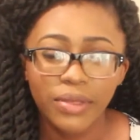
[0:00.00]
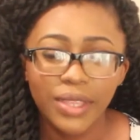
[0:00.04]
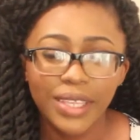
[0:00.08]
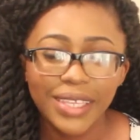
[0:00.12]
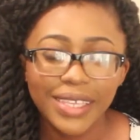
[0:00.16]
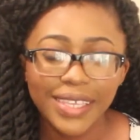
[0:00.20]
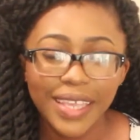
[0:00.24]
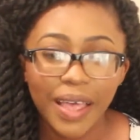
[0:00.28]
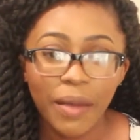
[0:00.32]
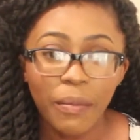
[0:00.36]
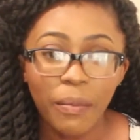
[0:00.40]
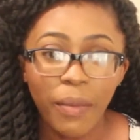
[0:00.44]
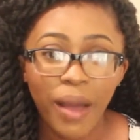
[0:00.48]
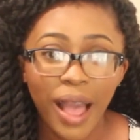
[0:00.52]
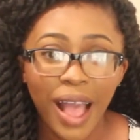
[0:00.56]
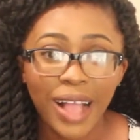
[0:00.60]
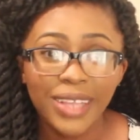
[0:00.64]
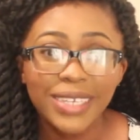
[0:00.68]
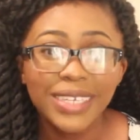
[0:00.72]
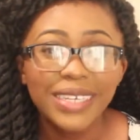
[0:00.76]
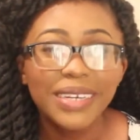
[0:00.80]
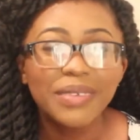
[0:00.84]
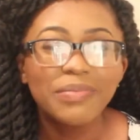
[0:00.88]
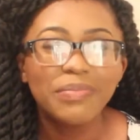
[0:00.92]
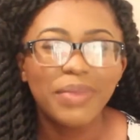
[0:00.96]
December. I
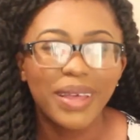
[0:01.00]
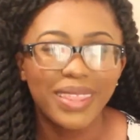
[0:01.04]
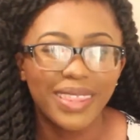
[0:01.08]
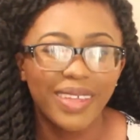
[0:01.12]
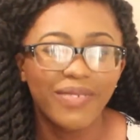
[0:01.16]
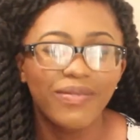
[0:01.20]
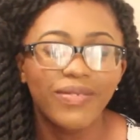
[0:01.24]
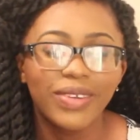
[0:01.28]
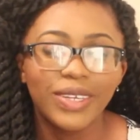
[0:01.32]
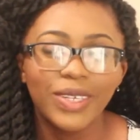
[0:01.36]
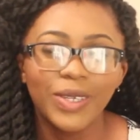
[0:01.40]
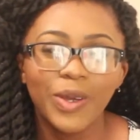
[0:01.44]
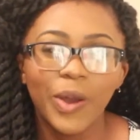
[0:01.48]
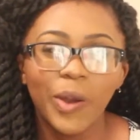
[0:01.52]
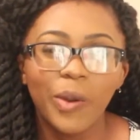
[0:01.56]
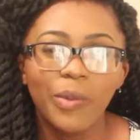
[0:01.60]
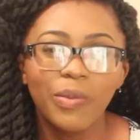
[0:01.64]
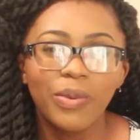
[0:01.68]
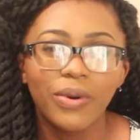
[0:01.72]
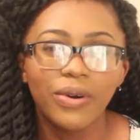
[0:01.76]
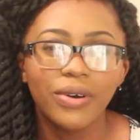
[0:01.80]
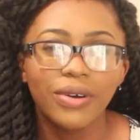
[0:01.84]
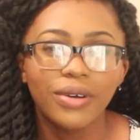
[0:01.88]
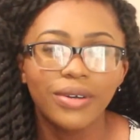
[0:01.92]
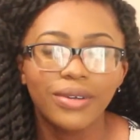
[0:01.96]
actually made the video,
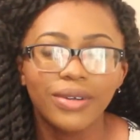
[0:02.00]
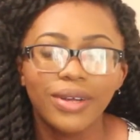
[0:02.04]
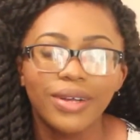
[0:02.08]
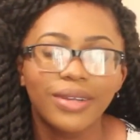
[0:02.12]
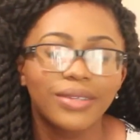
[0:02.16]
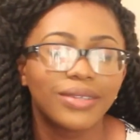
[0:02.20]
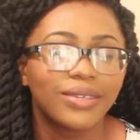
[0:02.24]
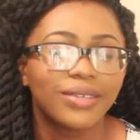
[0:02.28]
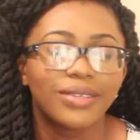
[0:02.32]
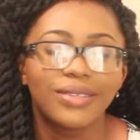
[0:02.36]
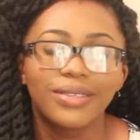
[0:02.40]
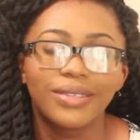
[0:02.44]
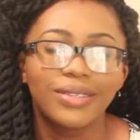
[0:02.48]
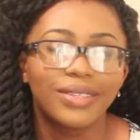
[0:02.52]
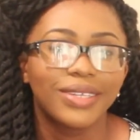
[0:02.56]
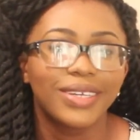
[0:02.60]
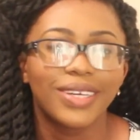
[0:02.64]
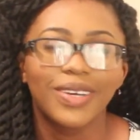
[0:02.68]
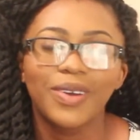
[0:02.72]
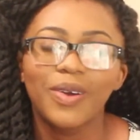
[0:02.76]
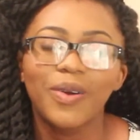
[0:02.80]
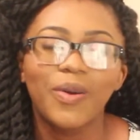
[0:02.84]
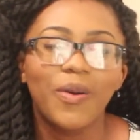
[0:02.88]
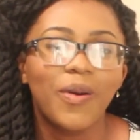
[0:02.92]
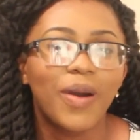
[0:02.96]
but I just
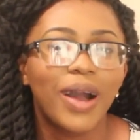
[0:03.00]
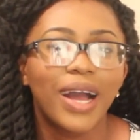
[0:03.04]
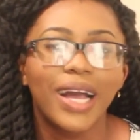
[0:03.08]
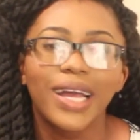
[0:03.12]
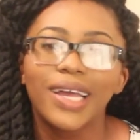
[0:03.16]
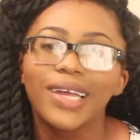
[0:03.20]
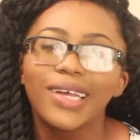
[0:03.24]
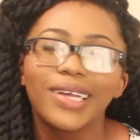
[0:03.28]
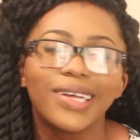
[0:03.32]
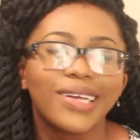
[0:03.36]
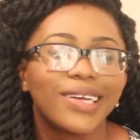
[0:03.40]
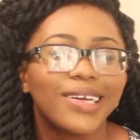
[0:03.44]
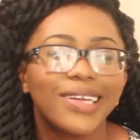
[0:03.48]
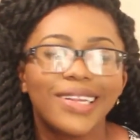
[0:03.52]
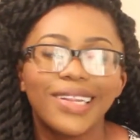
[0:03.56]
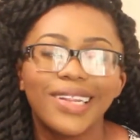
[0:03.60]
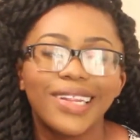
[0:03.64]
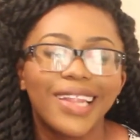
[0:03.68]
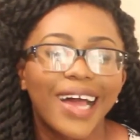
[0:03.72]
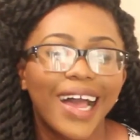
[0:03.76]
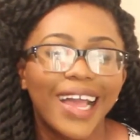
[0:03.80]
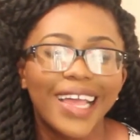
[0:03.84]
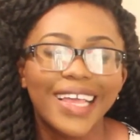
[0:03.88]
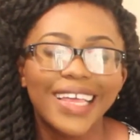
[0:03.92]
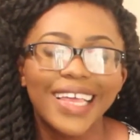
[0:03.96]
didn't quite
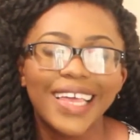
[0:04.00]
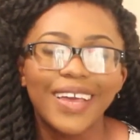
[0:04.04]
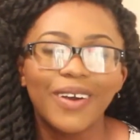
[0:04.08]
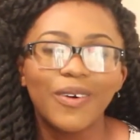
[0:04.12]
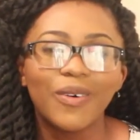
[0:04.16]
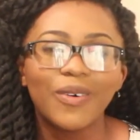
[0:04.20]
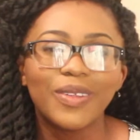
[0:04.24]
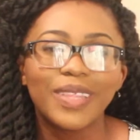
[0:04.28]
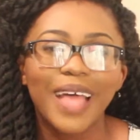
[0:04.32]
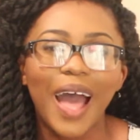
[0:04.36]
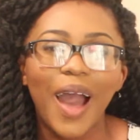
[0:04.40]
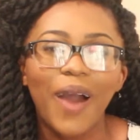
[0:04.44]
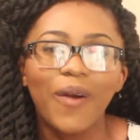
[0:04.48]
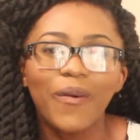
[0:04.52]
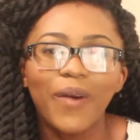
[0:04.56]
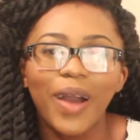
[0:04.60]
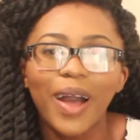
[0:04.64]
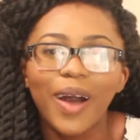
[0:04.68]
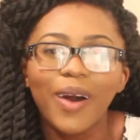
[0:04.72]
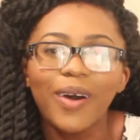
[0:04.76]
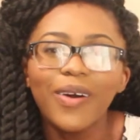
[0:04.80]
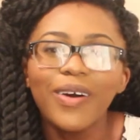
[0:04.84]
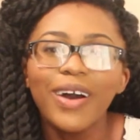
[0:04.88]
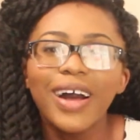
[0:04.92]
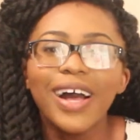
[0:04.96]
like it all that
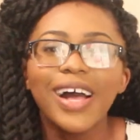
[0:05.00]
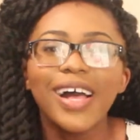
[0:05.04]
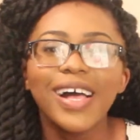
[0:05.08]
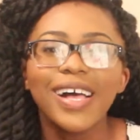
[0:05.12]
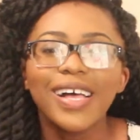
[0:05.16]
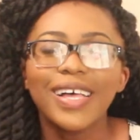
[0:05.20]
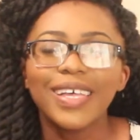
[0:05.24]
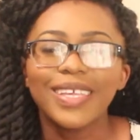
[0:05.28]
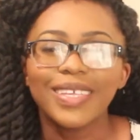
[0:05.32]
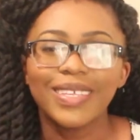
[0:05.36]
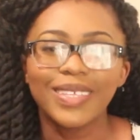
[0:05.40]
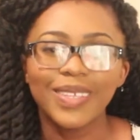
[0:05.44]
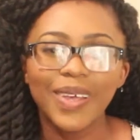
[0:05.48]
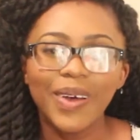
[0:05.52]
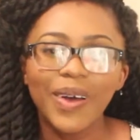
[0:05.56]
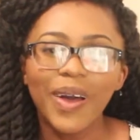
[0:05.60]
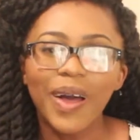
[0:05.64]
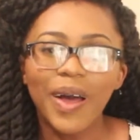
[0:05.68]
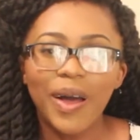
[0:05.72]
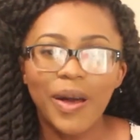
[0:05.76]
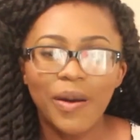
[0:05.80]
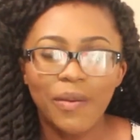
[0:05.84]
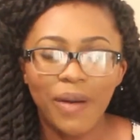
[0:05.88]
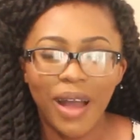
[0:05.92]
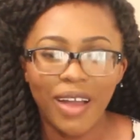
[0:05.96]
well.
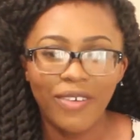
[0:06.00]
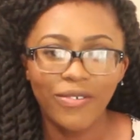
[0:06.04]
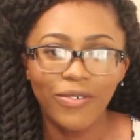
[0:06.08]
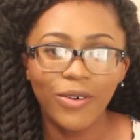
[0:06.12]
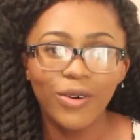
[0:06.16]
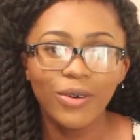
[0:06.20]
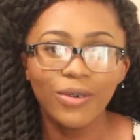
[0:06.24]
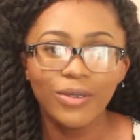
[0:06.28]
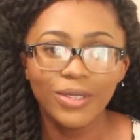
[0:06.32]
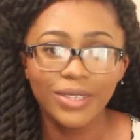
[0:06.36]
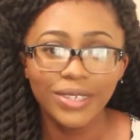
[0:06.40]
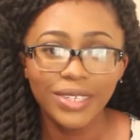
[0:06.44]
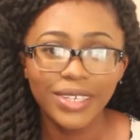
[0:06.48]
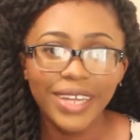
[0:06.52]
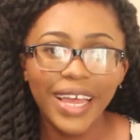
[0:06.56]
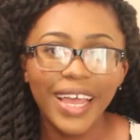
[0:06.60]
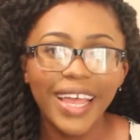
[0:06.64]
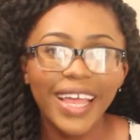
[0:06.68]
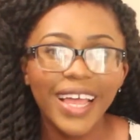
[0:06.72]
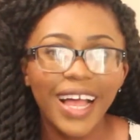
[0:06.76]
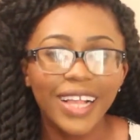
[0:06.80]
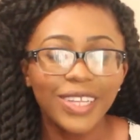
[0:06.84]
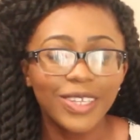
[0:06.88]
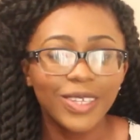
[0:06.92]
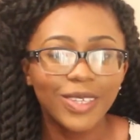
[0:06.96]
So I thought
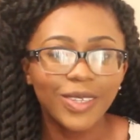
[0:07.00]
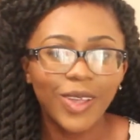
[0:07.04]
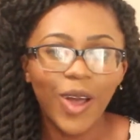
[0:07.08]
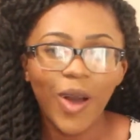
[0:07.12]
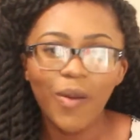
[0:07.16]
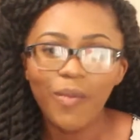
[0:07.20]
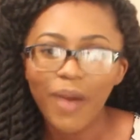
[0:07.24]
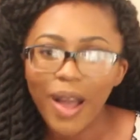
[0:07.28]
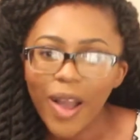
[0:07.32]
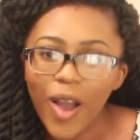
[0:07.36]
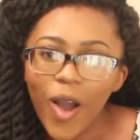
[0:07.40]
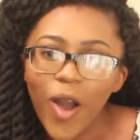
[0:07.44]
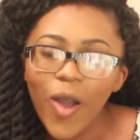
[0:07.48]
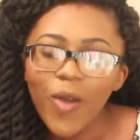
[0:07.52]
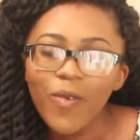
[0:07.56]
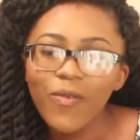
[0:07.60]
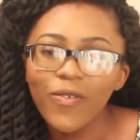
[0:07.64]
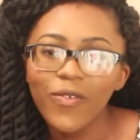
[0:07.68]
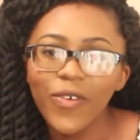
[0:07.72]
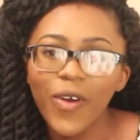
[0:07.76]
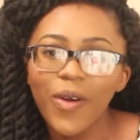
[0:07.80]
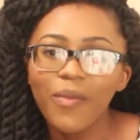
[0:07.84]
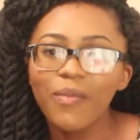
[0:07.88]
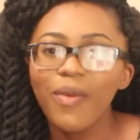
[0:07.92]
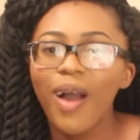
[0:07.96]
today, I just got back home
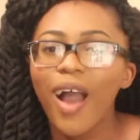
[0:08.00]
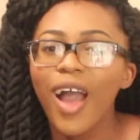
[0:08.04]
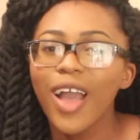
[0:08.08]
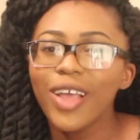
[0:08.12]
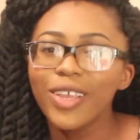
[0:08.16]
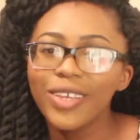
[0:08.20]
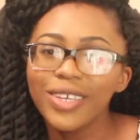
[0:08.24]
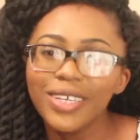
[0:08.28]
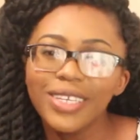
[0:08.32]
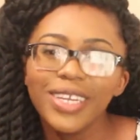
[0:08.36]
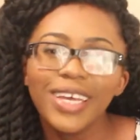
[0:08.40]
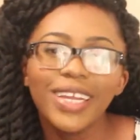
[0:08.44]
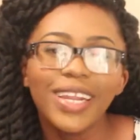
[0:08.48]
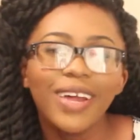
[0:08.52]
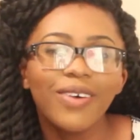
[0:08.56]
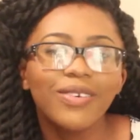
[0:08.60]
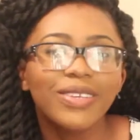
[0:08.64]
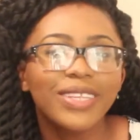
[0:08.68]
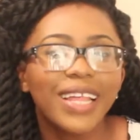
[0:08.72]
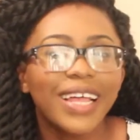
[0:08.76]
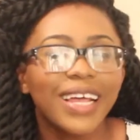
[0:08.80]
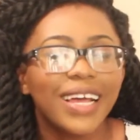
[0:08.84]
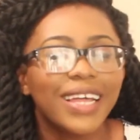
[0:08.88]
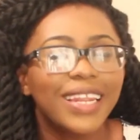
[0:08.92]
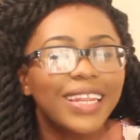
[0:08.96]
from uni and I
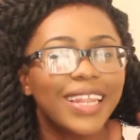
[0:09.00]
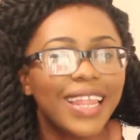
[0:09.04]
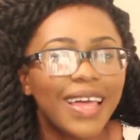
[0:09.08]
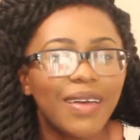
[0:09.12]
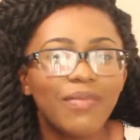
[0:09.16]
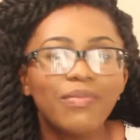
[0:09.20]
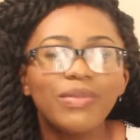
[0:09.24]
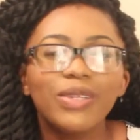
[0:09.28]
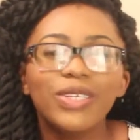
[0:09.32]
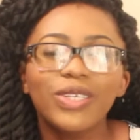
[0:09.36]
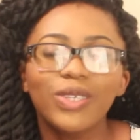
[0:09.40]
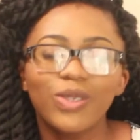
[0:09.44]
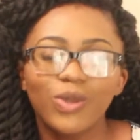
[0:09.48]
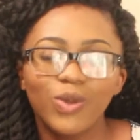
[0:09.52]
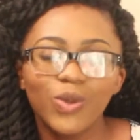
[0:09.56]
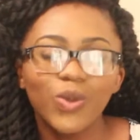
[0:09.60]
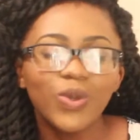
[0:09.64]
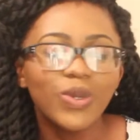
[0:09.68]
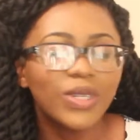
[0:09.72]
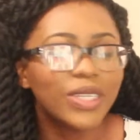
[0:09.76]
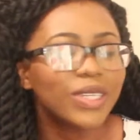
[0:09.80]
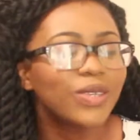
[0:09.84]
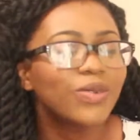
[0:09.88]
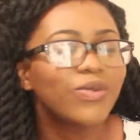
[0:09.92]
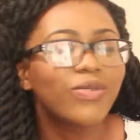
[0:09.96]
was like, let me just
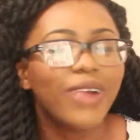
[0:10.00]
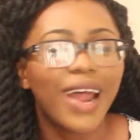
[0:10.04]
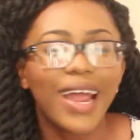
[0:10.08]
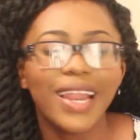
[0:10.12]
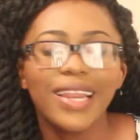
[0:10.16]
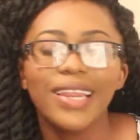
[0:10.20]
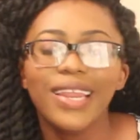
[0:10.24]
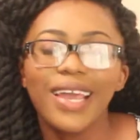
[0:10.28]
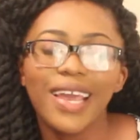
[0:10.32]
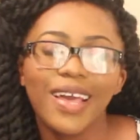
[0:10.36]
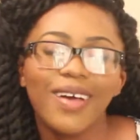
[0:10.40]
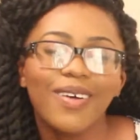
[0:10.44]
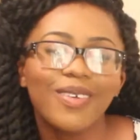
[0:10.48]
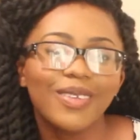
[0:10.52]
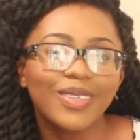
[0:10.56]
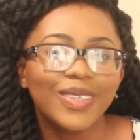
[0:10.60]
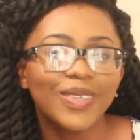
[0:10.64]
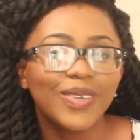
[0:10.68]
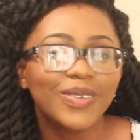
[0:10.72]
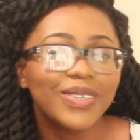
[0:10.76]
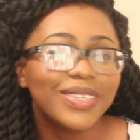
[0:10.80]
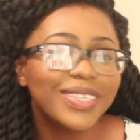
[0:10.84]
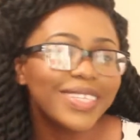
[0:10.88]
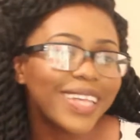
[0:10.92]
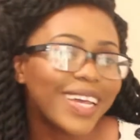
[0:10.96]
do this right now.
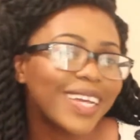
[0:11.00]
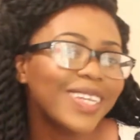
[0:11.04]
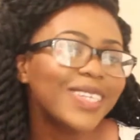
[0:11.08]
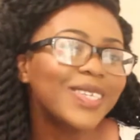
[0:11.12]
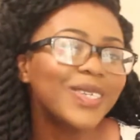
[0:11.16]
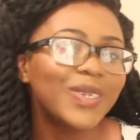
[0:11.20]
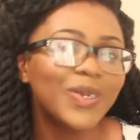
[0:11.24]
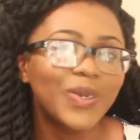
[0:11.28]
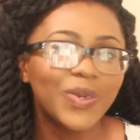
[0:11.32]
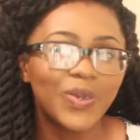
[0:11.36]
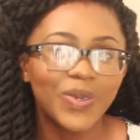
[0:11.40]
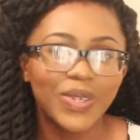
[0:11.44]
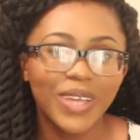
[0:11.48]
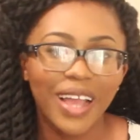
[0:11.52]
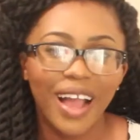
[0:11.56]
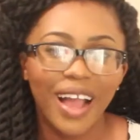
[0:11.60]
So stay tuned,